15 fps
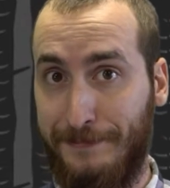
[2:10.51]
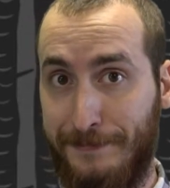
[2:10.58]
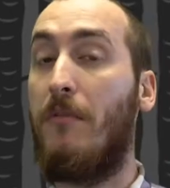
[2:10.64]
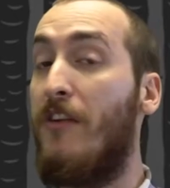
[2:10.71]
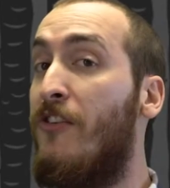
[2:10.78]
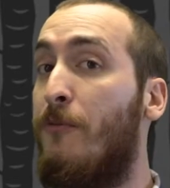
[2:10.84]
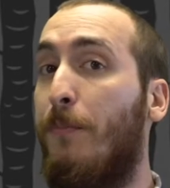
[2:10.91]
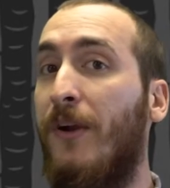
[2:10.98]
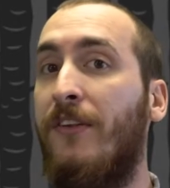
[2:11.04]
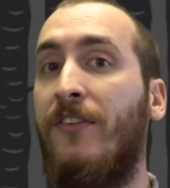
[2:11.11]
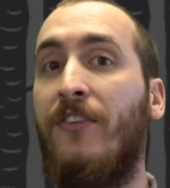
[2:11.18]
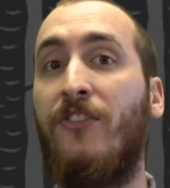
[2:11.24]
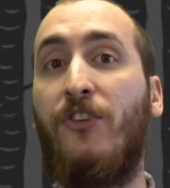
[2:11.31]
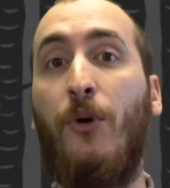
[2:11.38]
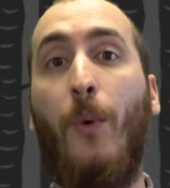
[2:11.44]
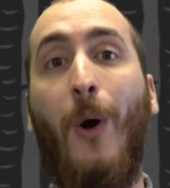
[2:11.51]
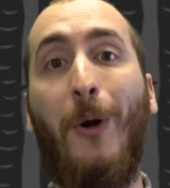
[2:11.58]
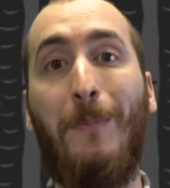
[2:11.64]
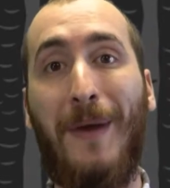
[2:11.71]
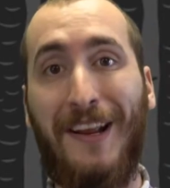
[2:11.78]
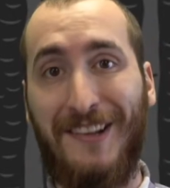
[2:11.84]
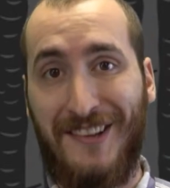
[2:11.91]
This brings us to our
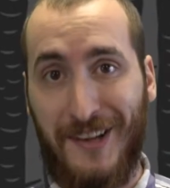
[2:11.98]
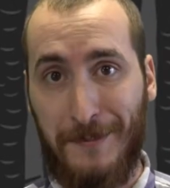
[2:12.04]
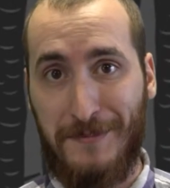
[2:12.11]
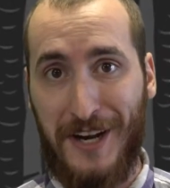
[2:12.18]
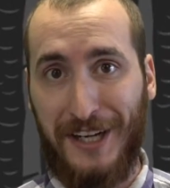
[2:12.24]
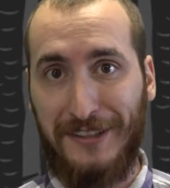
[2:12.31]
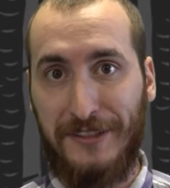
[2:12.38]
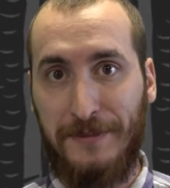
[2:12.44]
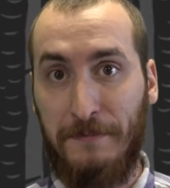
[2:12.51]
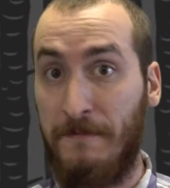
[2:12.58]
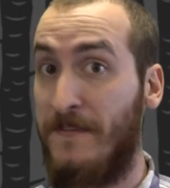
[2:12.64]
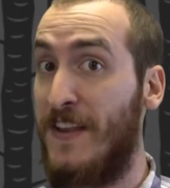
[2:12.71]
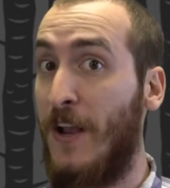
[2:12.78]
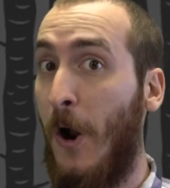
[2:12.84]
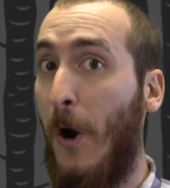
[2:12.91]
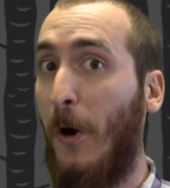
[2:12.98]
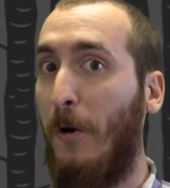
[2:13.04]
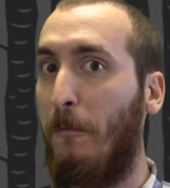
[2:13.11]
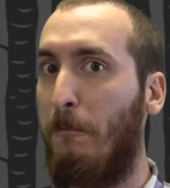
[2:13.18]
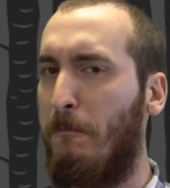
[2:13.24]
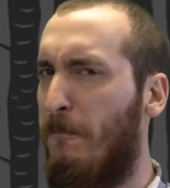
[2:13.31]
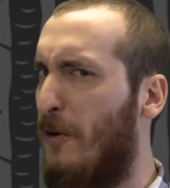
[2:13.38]
main subject, VR,
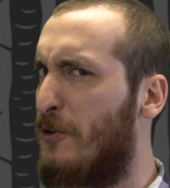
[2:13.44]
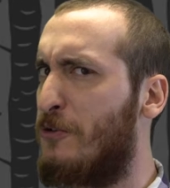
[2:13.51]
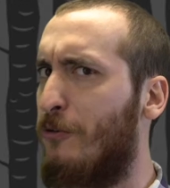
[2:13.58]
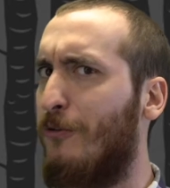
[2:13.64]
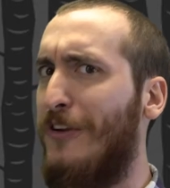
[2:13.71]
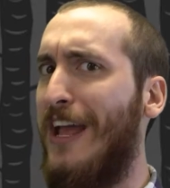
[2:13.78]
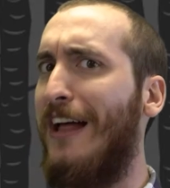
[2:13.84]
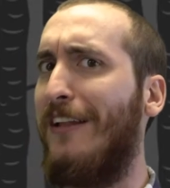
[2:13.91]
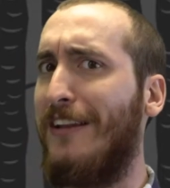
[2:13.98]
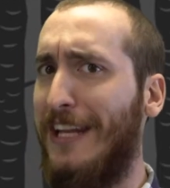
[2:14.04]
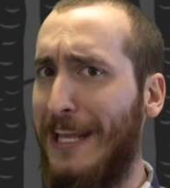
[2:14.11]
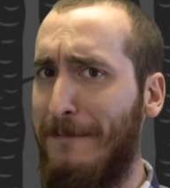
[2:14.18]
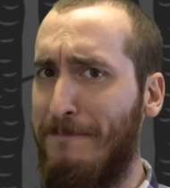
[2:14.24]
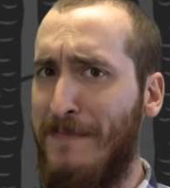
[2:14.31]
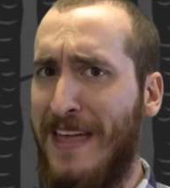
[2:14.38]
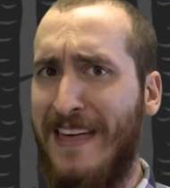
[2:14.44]
virtual reality.